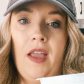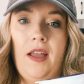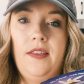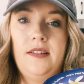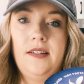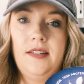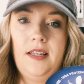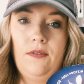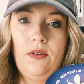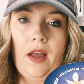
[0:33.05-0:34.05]
And this doesn't
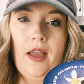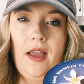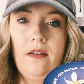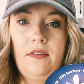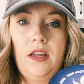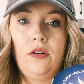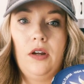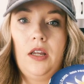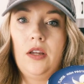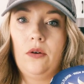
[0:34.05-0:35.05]
give you that heavy
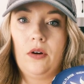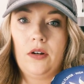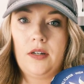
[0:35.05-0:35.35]
Greek yogurt